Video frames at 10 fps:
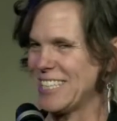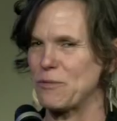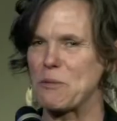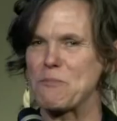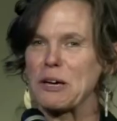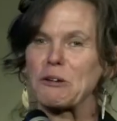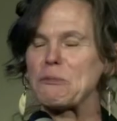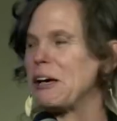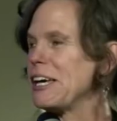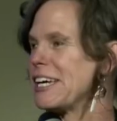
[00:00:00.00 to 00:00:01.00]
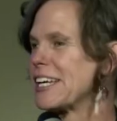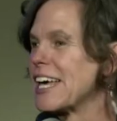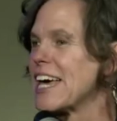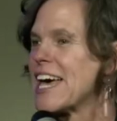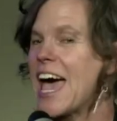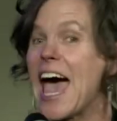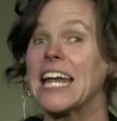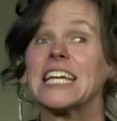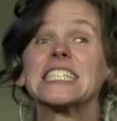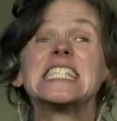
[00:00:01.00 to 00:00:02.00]
my big rebellion.
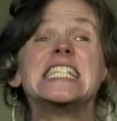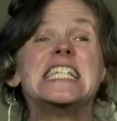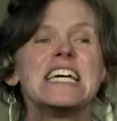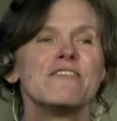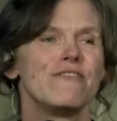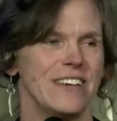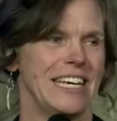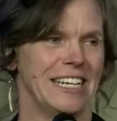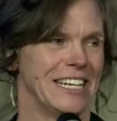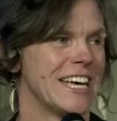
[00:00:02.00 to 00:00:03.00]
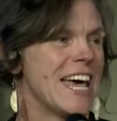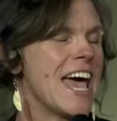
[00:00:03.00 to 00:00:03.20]
And he's livid.